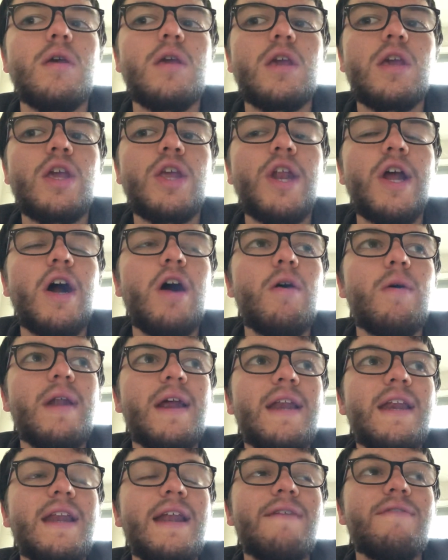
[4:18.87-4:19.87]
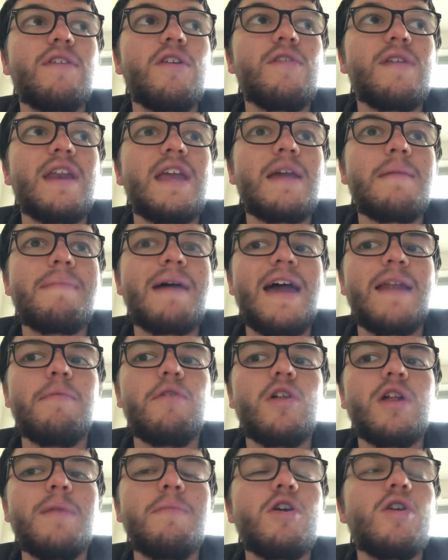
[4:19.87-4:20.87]
and I didn't have to use any
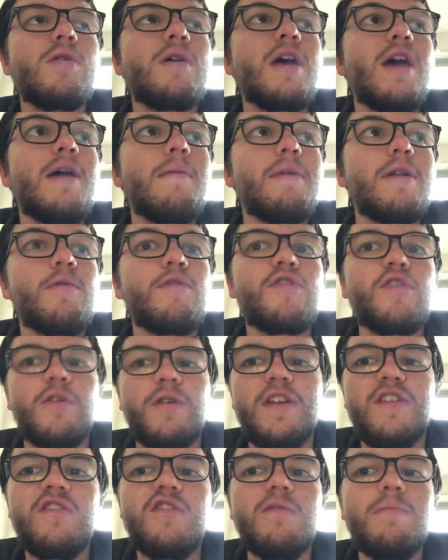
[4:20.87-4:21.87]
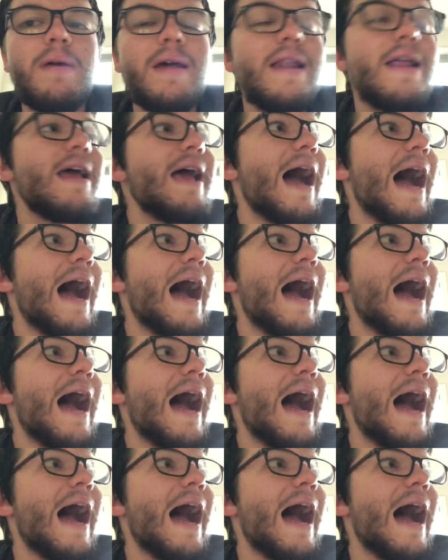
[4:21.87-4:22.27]
compatibility mode, but it was 32-bit.